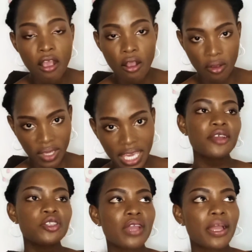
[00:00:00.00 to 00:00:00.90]
Okay,
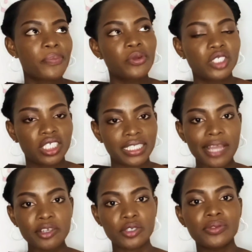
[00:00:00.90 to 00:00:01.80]
how do you approach it? How
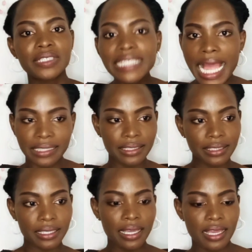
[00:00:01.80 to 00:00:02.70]
do you
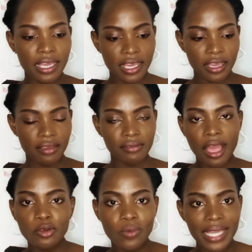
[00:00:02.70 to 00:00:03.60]
start?
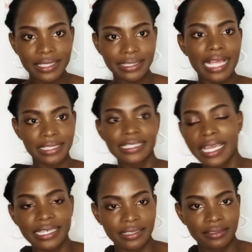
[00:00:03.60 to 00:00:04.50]
How do I start
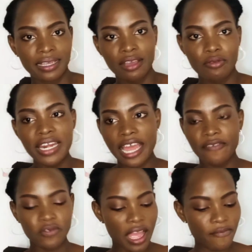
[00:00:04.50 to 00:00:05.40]
selling? When
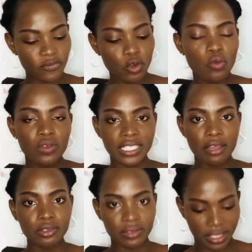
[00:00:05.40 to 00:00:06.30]
I've know what I
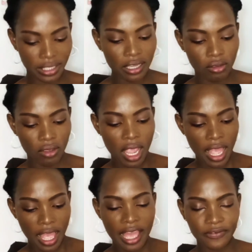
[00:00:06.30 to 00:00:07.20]
want to sell,
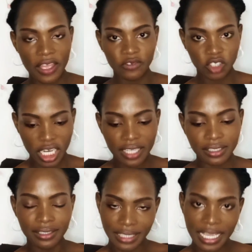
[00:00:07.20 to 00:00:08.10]
I've checked
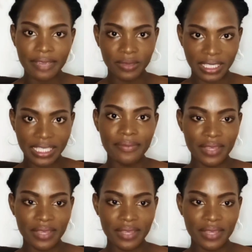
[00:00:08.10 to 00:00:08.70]
the time. The time